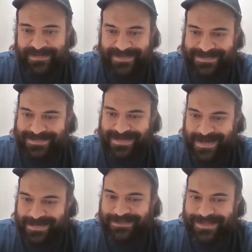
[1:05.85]
This is
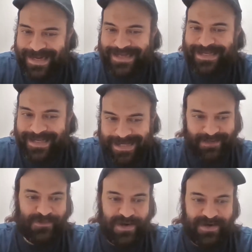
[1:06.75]
kind of the kind of
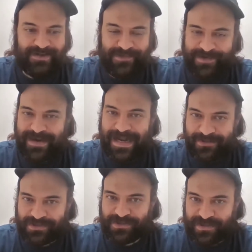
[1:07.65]
game where I
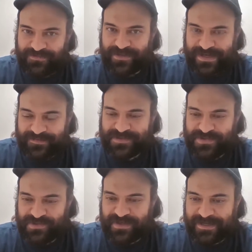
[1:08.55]
would look for him
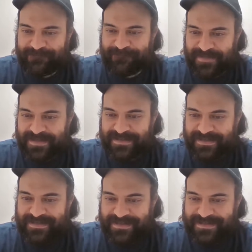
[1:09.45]
to
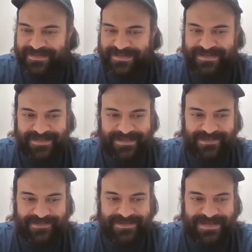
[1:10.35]

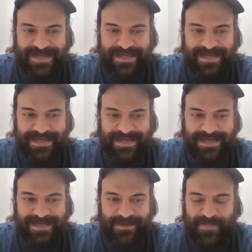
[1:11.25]
get
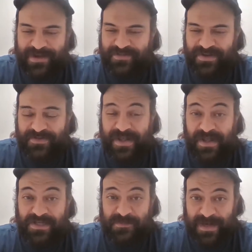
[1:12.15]
a better than
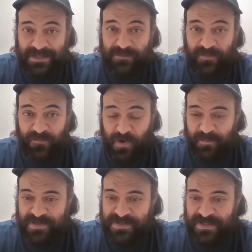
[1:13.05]
expected
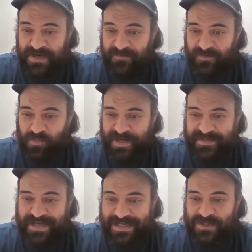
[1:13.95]
performance from what
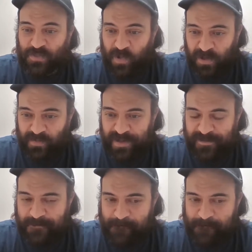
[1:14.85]
he's got to work with.